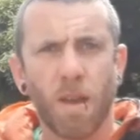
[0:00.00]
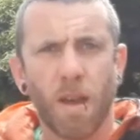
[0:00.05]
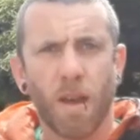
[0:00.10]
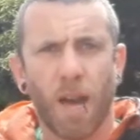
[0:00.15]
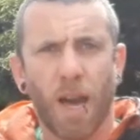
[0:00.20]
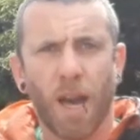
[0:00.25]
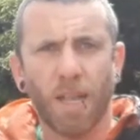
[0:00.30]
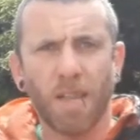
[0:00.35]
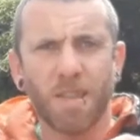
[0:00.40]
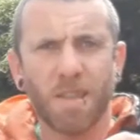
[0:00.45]

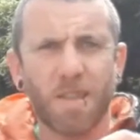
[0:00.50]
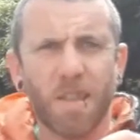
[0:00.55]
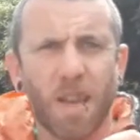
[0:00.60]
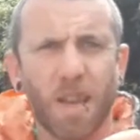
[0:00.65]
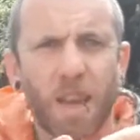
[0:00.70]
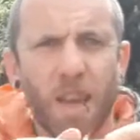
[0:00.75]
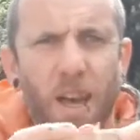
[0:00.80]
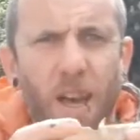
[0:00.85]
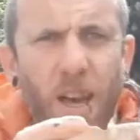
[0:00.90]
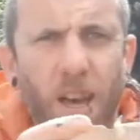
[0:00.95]
And
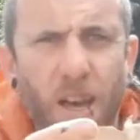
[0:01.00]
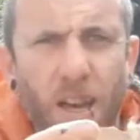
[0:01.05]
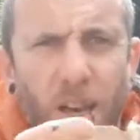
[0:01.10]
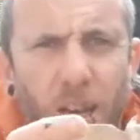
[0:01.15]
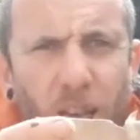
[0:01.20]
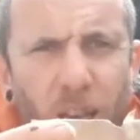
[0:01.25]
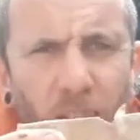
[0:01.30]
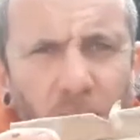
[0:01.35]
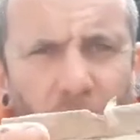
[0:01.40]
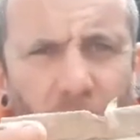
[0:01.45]

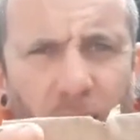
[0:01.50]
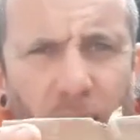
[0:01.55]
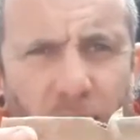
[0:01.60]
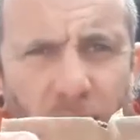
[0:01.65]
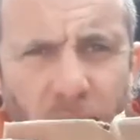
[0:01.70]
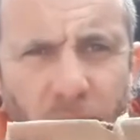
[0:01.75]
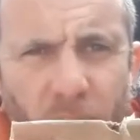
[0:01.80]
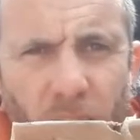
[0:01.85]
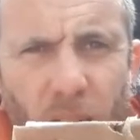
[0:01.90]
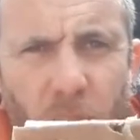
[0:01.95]
ta-da! You'll
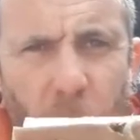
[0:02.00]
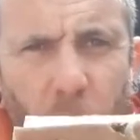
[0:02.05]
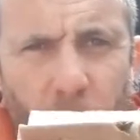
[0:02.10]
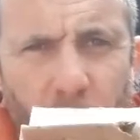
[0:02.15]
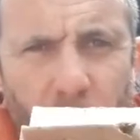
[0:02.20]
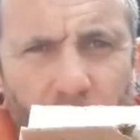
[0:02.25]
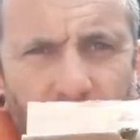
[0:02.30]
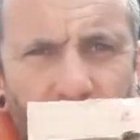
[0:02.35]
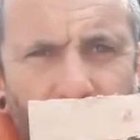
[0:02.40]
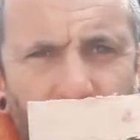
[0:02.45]
end up
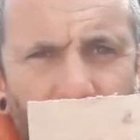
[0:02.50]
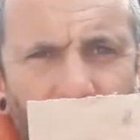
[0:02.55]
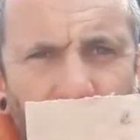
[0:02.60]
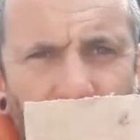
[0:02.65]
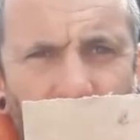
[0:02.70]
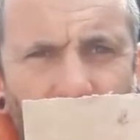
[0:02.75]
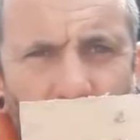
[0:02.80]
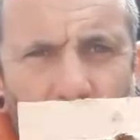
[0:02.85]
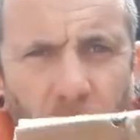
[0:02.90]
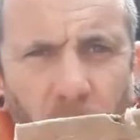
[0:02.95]
with
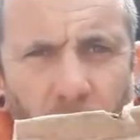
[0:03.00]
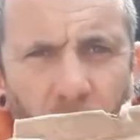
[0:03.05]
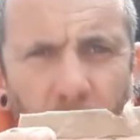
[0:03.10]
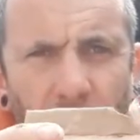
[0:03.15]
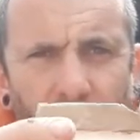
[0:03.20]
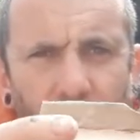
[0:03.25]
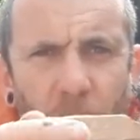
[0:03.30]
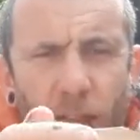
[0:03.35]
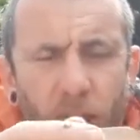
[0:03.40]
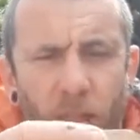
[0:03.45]
something
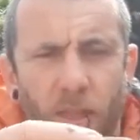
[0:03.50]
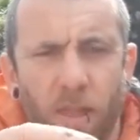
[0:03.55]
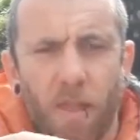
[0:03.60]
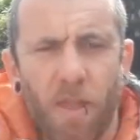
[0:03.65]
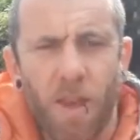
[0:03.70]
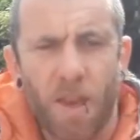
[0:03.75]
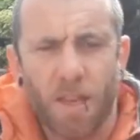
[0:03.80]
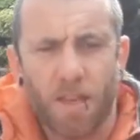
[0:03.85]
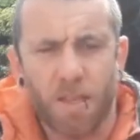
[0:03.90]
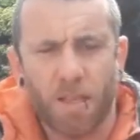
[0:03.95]
like
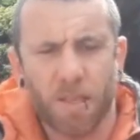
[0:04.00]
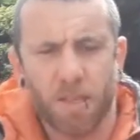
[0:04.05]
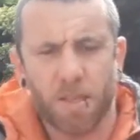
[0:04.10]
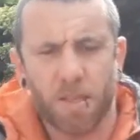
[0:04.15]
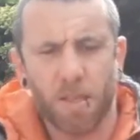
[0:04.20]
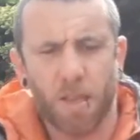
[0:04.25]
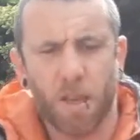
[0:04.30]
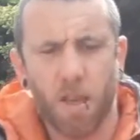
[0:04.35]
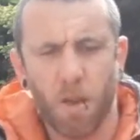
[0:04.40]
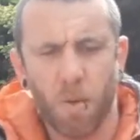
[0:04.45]
this.
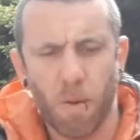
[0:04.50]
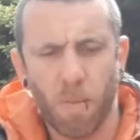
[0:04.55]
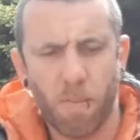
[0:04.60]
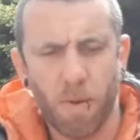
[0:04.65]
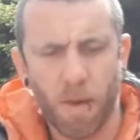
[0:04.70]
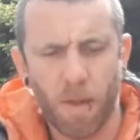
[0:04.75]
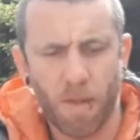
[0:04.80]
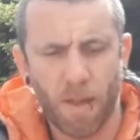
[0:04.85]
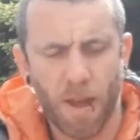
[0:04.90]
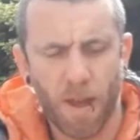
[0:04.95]
So, we
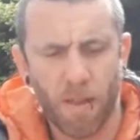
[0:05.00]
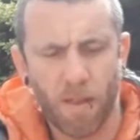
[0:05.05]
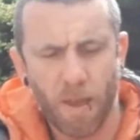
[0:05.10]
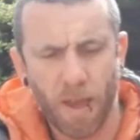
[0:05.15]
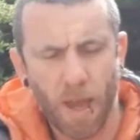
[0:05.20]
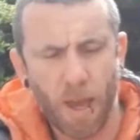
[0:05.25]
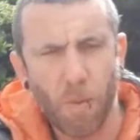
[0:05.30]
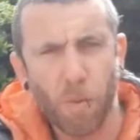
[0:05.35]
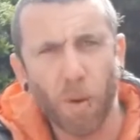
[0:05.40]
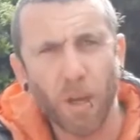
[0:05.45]
put that
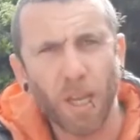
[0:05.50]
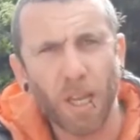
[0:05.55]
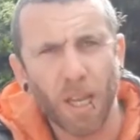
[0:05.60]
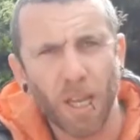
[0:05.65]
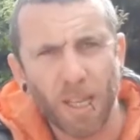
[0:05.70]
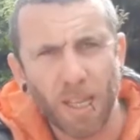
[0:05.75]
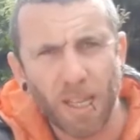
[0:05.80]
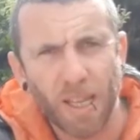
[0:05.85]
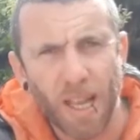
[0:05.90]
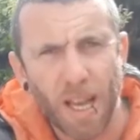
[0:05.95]
there. What you're
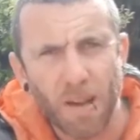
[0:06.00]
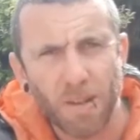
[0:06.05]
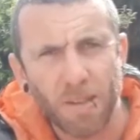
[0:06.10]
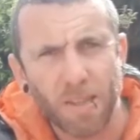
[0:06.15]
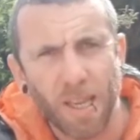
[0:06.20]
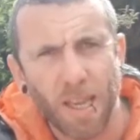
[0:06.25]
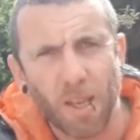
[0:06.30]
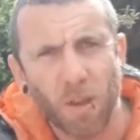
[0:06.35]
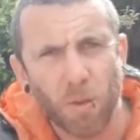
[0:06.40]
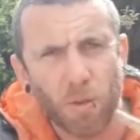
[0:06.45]
going to need now is
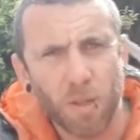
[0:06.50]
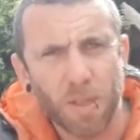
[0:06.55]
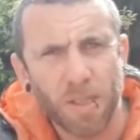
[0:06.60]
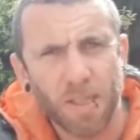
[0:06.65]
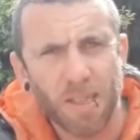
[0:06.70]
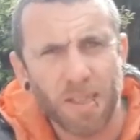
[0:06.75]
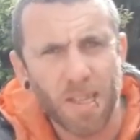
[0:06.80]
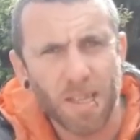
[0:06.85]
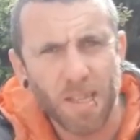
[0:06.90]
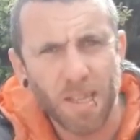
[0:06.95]
get your
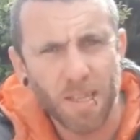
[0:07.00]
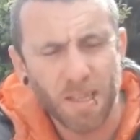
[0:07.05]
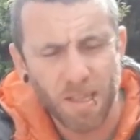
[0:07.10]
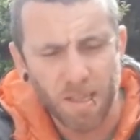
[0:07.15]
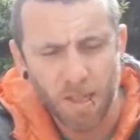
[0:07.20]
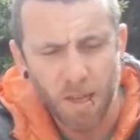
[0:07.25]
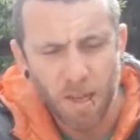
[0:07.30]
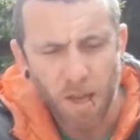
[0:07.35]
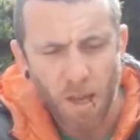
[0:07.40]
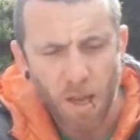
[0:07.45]

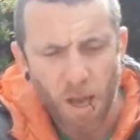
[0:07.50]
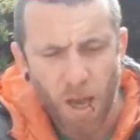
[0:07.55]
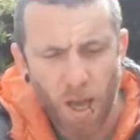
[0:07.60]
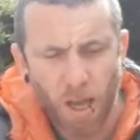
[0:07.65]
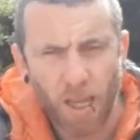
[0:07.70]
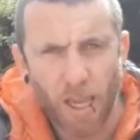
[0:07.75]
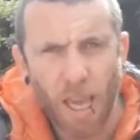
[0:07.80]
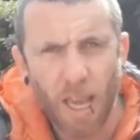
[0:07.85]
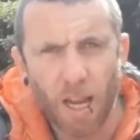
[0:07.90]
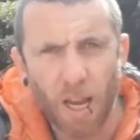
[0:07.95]
scissors.
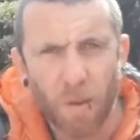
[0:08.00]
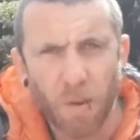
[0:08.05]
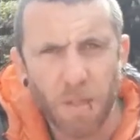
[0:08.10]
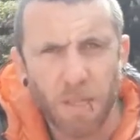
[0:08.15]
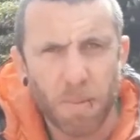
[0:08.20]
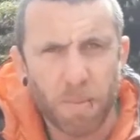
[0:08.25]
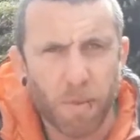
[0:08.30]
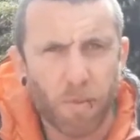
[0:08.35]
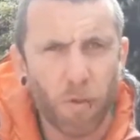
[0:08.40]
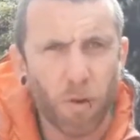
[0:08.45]
Okay, and like we
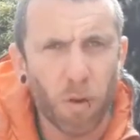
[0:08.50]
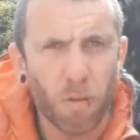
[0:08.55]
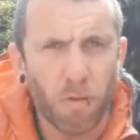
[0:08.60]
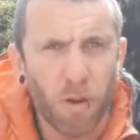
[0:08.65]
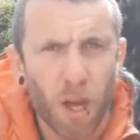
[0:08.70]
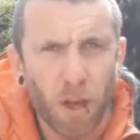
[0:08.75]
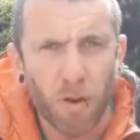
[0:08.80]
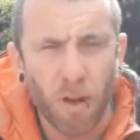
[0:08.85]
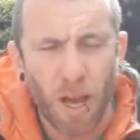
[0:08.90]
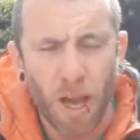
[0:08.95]
said before, if you
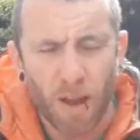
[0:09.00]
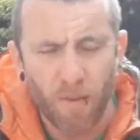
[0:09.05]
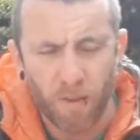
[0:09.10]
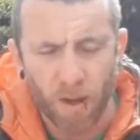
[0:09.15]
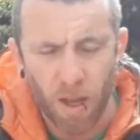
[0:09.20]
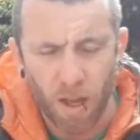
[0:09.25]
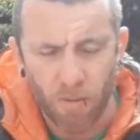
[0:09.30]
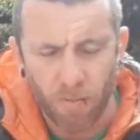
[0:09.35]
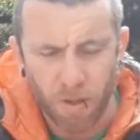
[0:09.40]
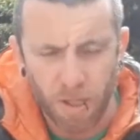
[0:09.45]
don't have
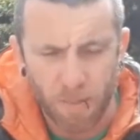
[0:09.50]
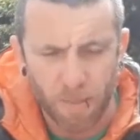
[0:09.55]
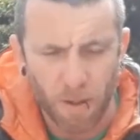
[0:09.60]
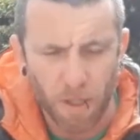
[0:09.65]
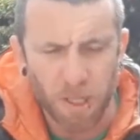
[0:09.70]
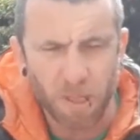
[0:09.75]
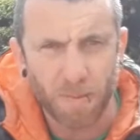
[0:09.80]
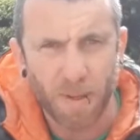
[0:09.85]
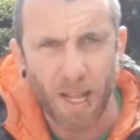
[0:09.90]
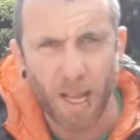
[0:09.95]
a
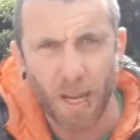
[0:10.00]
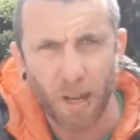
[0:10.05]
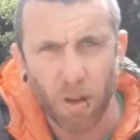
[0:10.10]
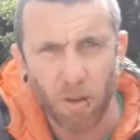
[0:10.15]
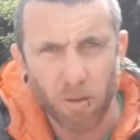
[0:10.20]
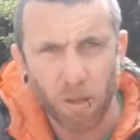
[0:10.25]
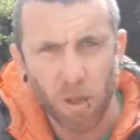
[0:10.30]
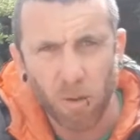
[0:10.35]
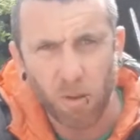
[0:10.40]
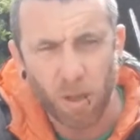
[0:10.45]
responsible
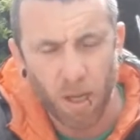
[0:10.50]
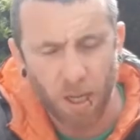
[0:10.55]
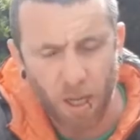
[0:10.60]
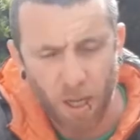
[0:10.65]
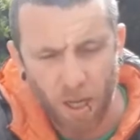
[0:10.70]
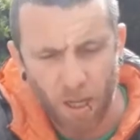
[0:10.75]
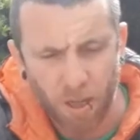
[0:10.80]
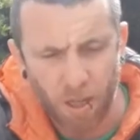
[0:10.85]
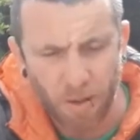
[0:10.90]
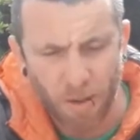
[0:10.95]
adult, you can
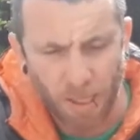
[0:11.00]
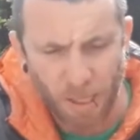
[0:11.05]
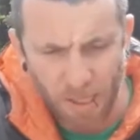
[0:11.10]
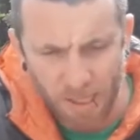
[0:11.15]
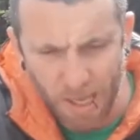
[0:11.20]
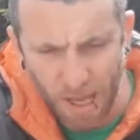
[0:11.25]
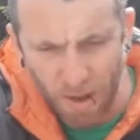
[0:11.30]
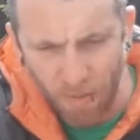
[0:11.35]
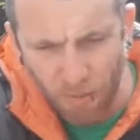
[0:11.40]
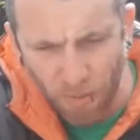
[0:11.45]
do it
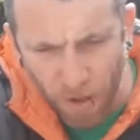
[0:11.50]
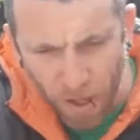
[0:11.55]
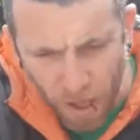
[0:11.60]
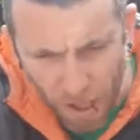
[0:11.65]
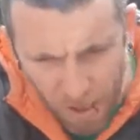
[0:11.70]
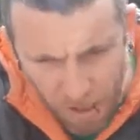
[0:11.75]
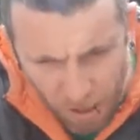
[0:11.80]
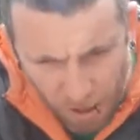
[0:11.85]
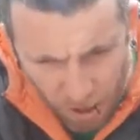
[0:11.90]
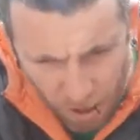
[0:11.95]

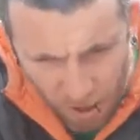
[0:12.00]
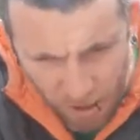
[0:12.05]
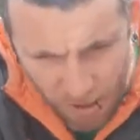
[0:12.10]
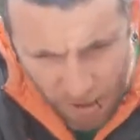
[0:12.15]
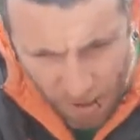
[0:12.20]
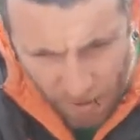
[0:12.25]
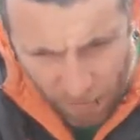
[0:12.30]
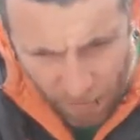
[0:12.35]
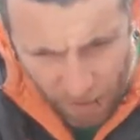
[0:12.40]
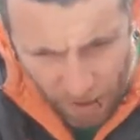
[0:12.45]
yourself. So cut
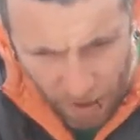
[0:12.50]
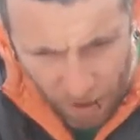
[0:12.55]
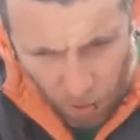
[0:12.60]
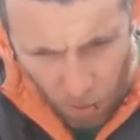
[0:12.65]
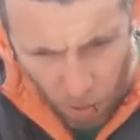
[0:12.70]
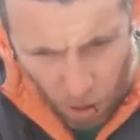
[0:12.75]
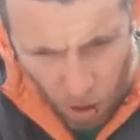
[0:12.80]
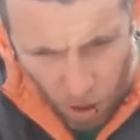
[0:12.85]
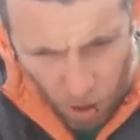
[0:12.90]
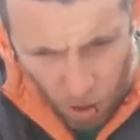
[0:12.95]
yourself a
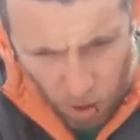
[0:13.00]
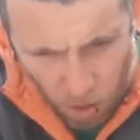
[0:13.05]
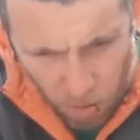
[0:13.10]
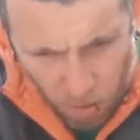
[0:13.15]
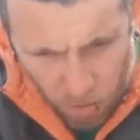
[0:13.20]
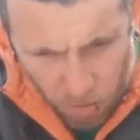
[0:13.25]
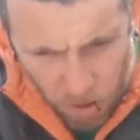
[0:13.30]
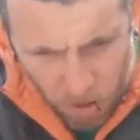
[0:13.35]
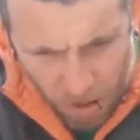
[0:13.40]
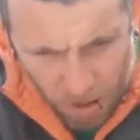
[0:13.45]
little
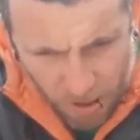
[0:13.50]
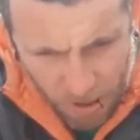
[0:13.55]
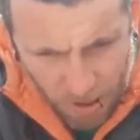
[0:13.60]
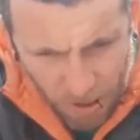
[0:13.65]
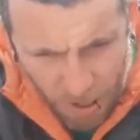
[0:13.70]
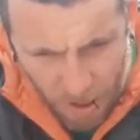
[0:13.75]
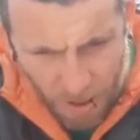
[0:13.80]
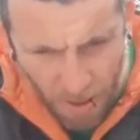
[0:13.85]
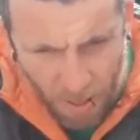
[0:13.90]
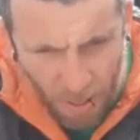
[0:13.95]
hole just
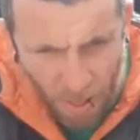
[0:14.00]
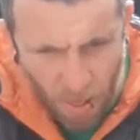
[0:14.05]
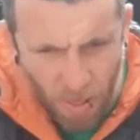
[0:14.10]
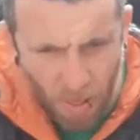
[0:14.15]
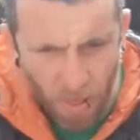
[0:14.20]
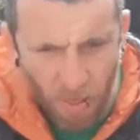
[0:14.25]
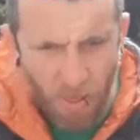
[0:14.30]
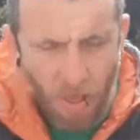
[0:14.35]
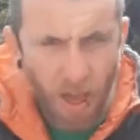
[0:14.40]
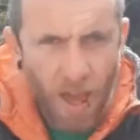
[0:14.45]
in
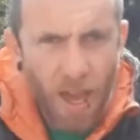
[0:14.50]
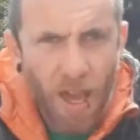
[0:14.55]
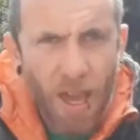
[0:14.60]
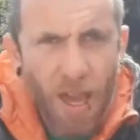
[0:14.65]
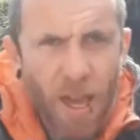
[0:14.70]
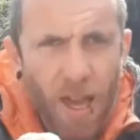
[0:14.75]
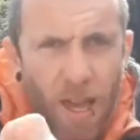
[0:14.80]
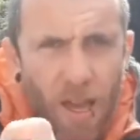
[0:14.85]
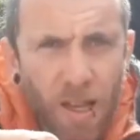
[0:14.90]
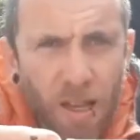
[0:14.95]

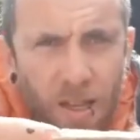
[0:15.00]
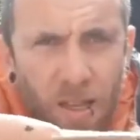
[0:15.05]
there.